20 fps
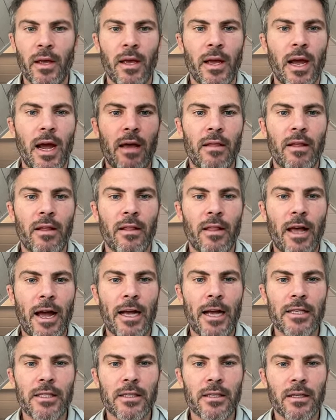And then
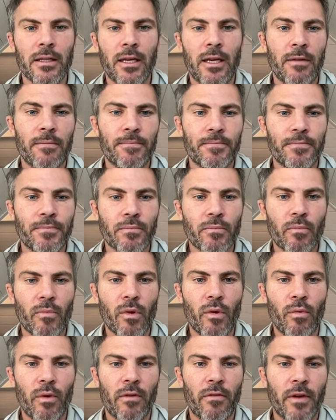lastly,
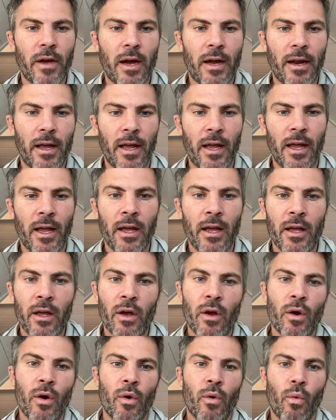we've got a
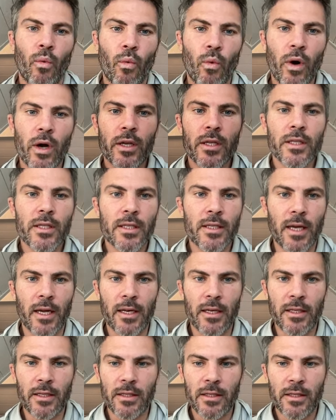one
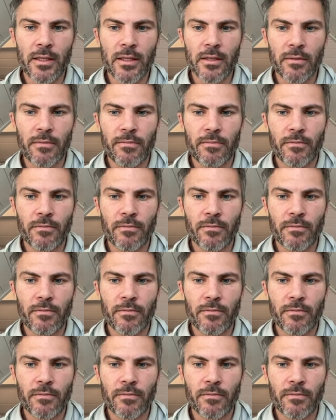sentence,